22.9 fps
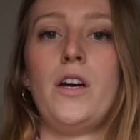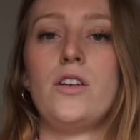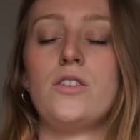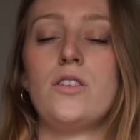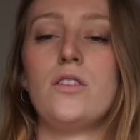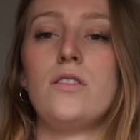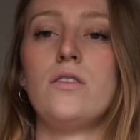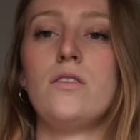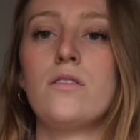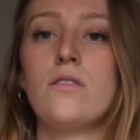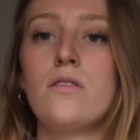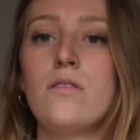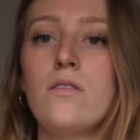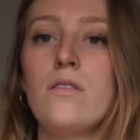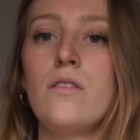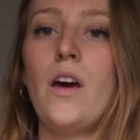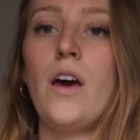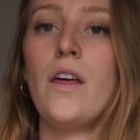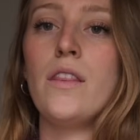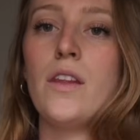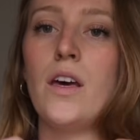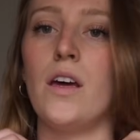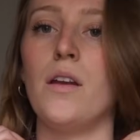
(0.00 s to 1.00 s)
edges,
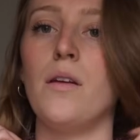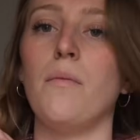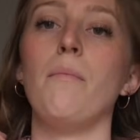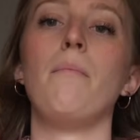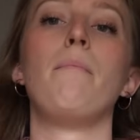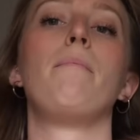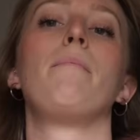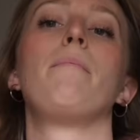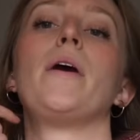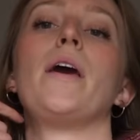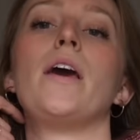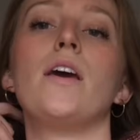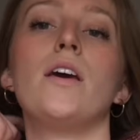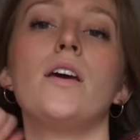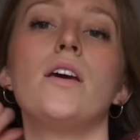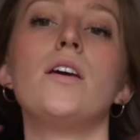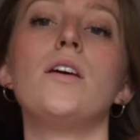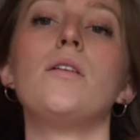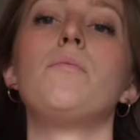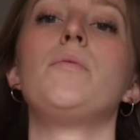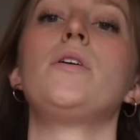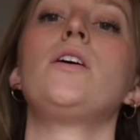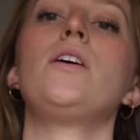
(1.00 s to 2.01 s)
and then
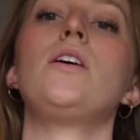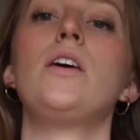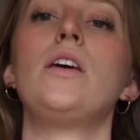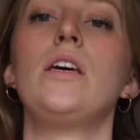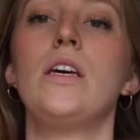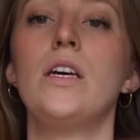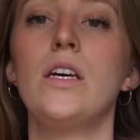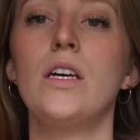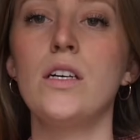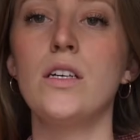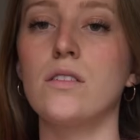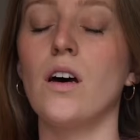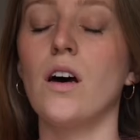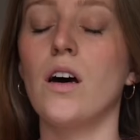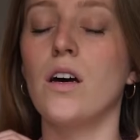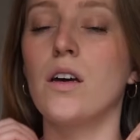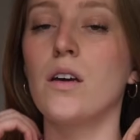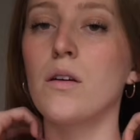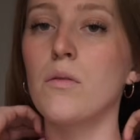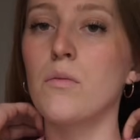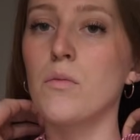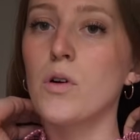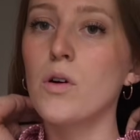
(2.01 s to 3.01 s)
maybe
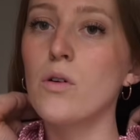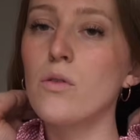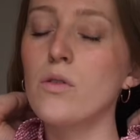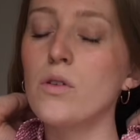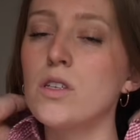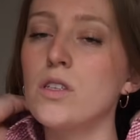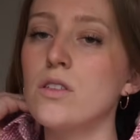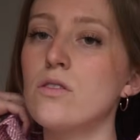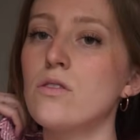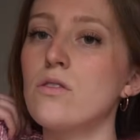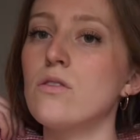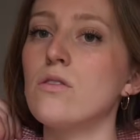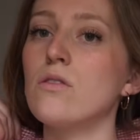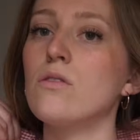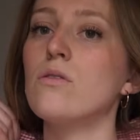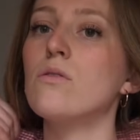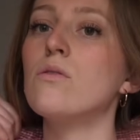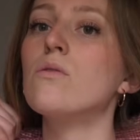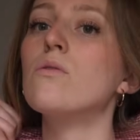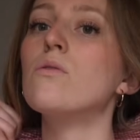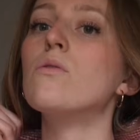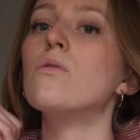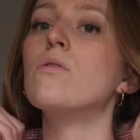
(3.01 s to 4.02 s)
I'm going
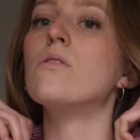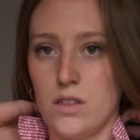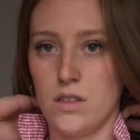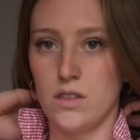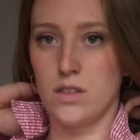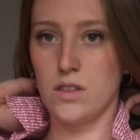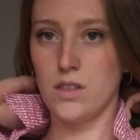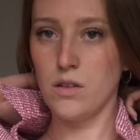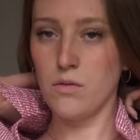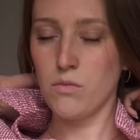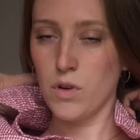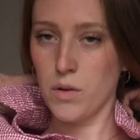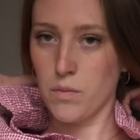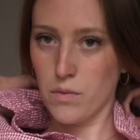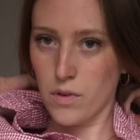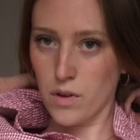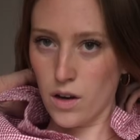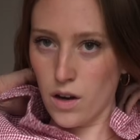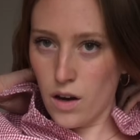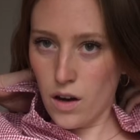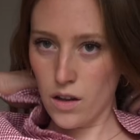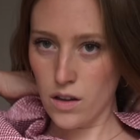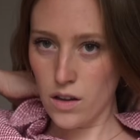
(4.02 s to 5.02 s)
to seam rip the
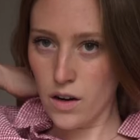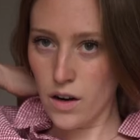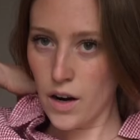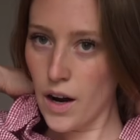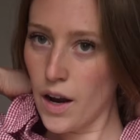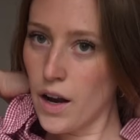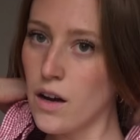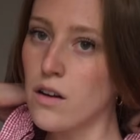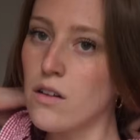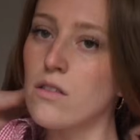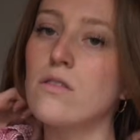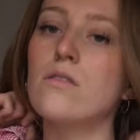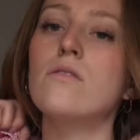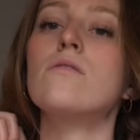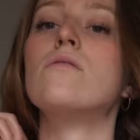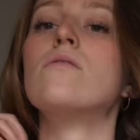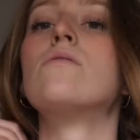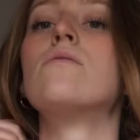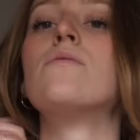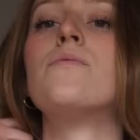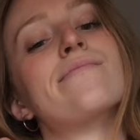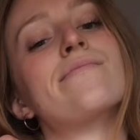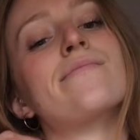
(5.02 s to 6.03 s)
collar out.
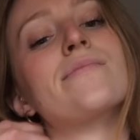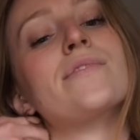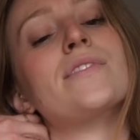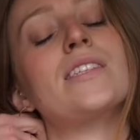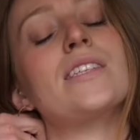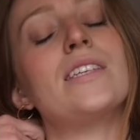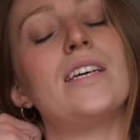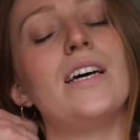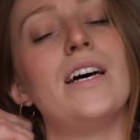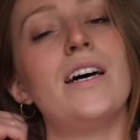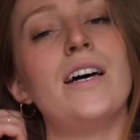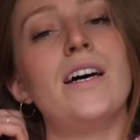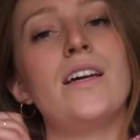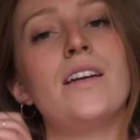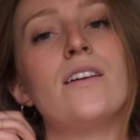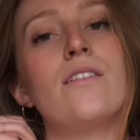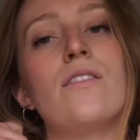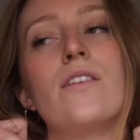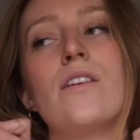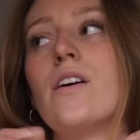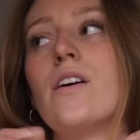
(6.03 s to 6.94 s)
I don't